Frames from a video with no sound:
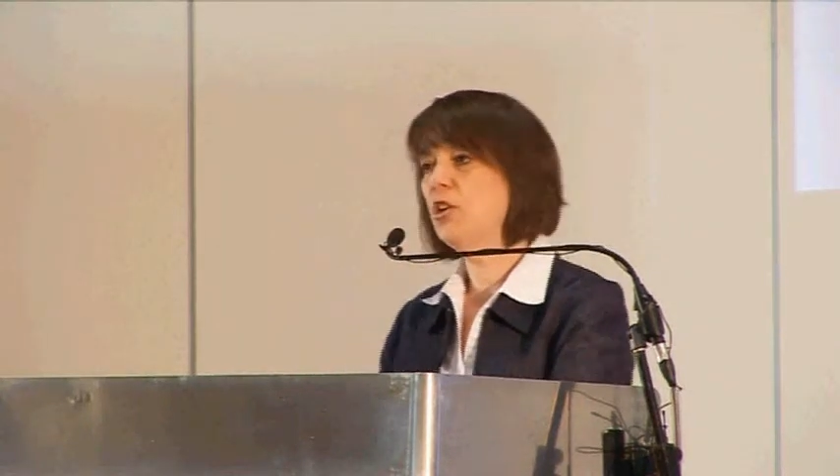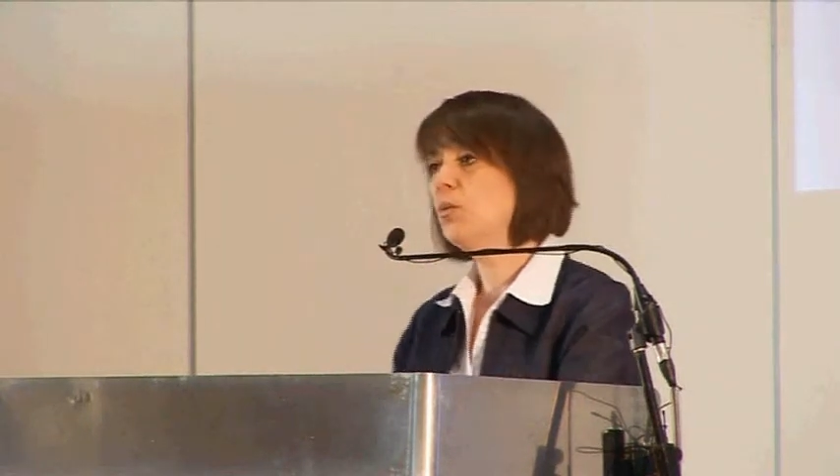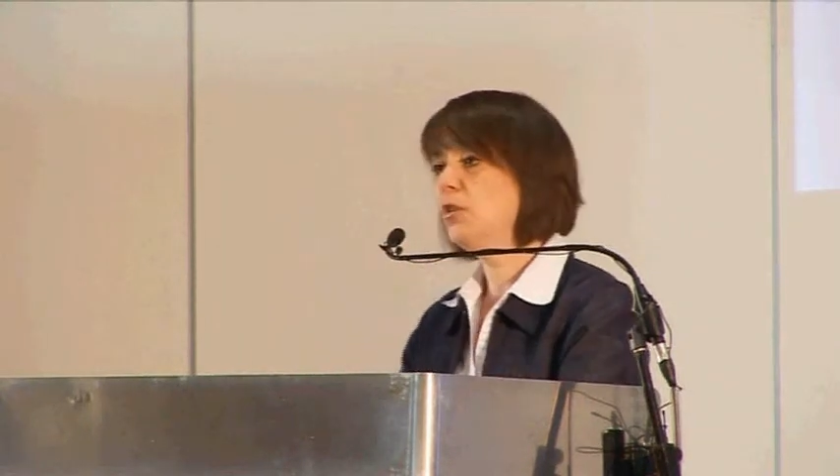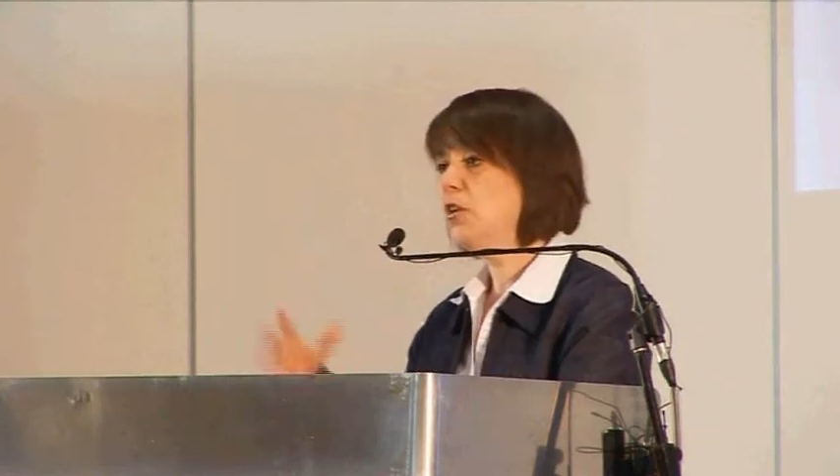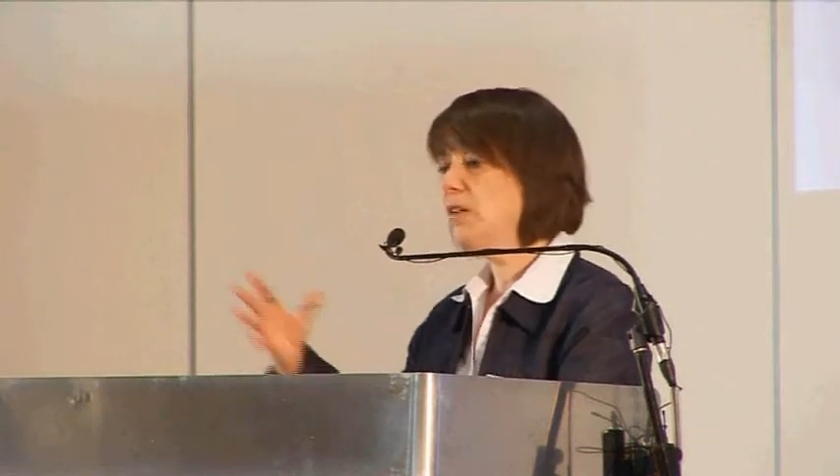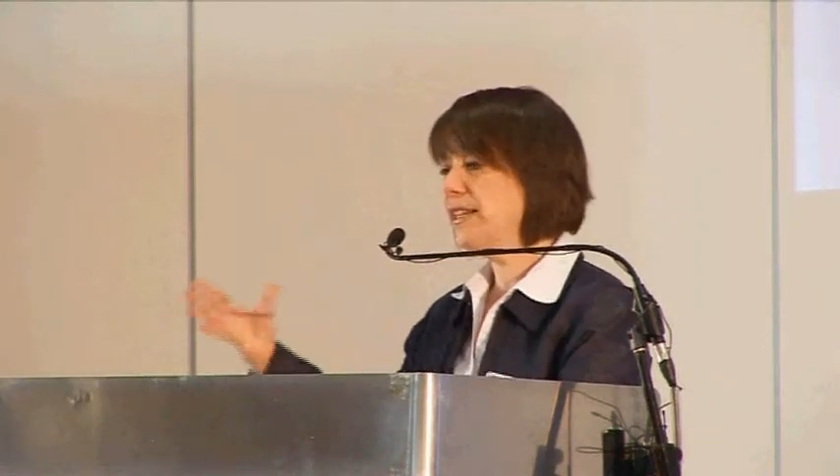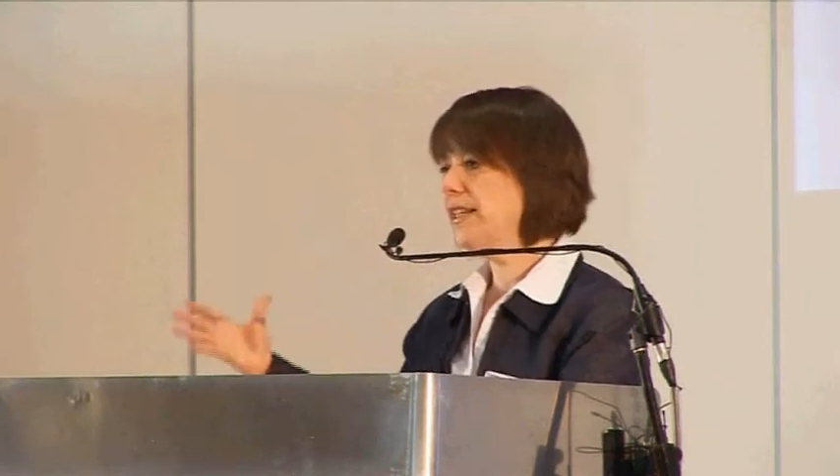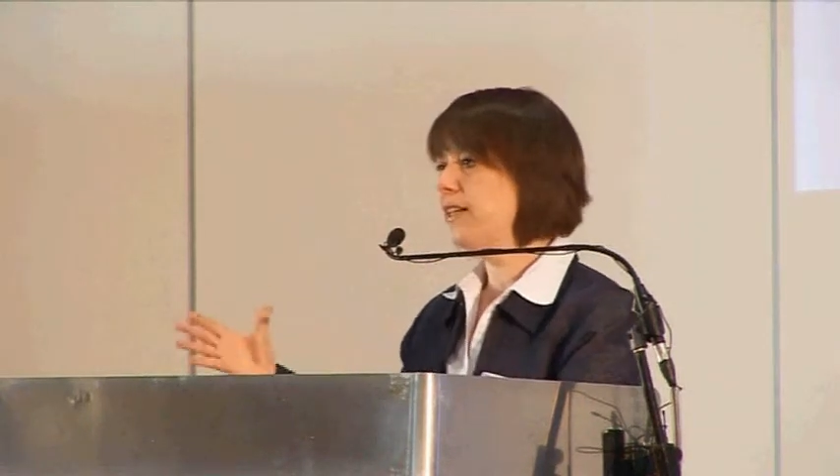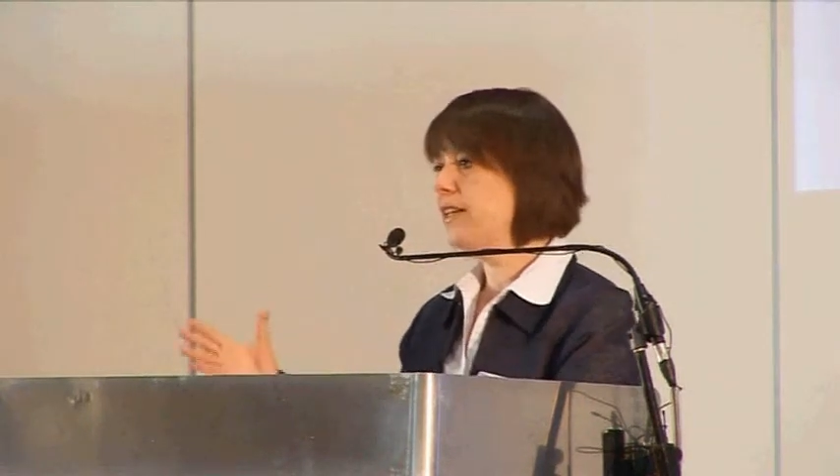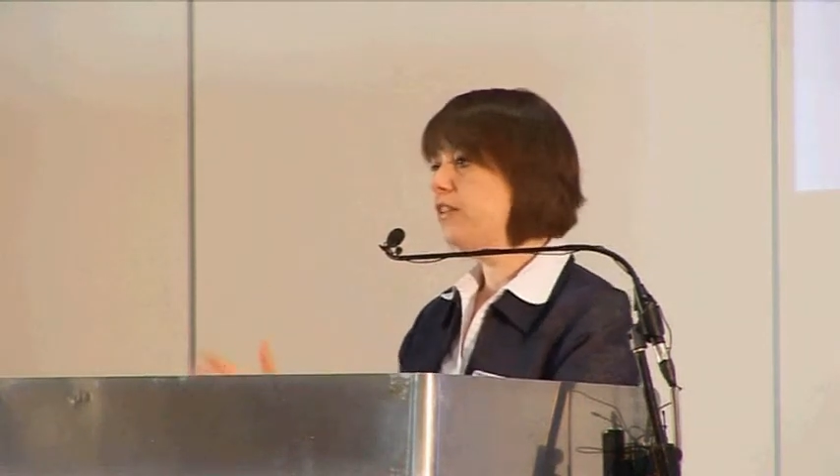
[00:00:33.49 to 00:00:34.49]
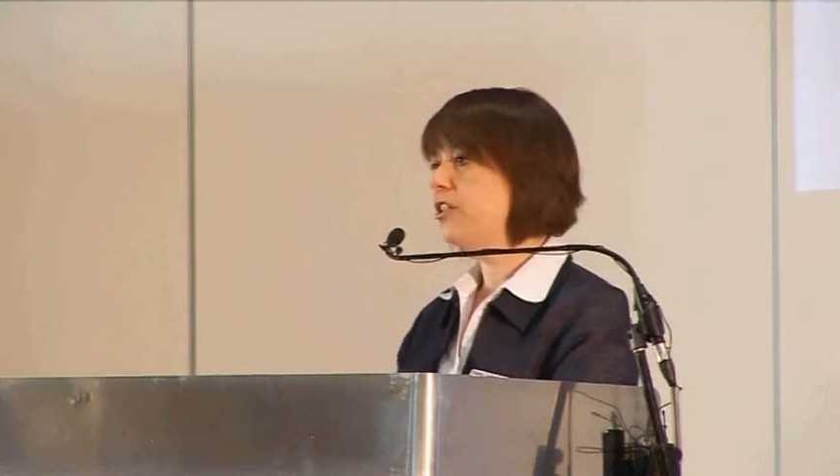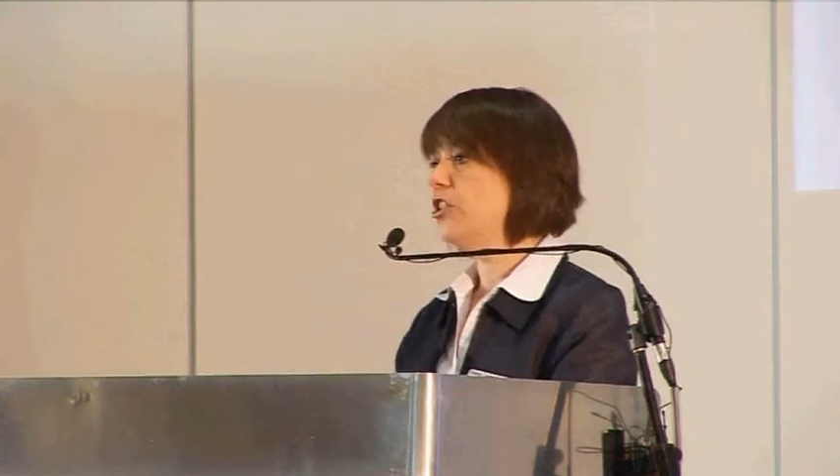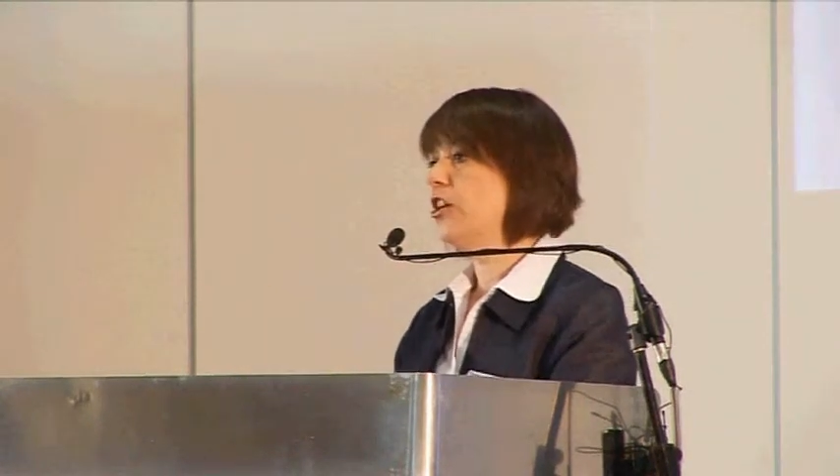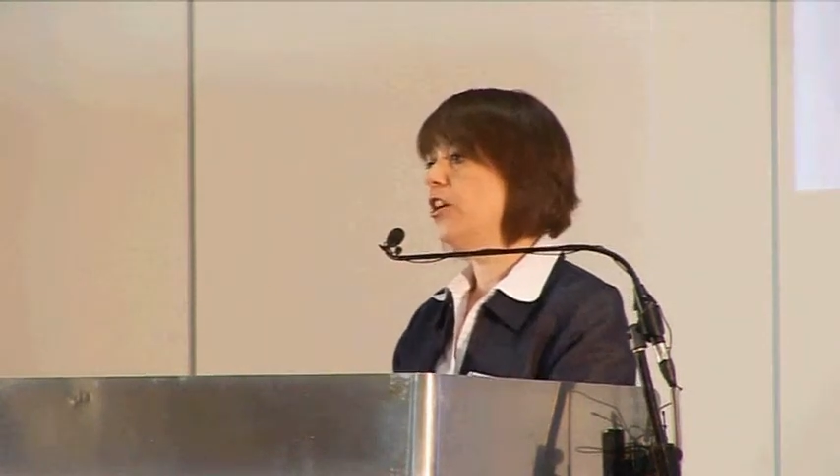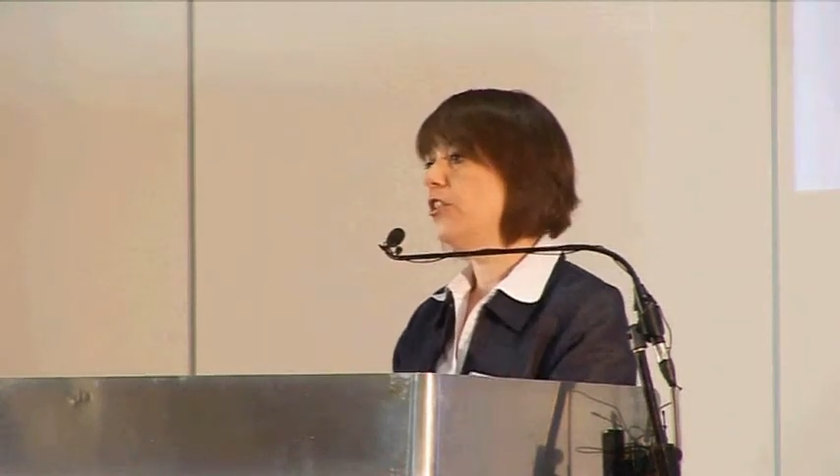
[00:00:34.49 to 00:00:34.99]
who were already in the
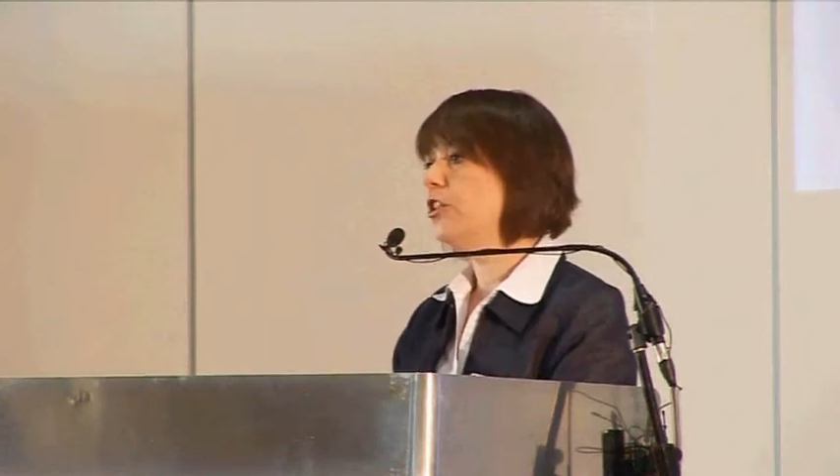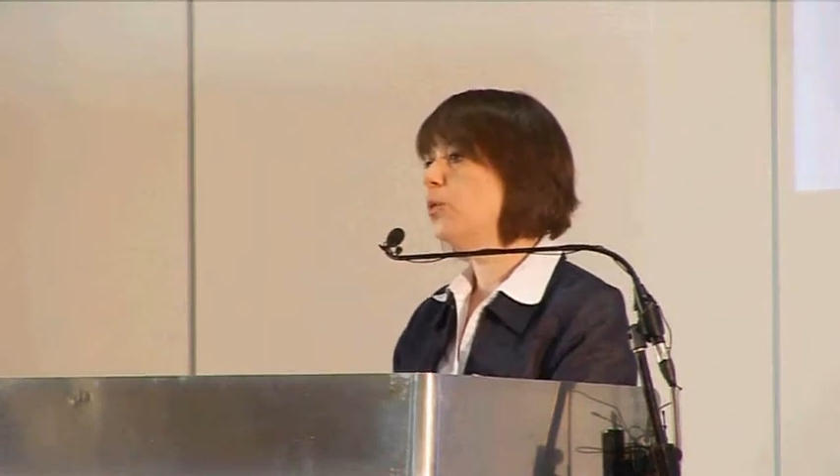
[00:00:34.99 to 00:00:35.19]
church,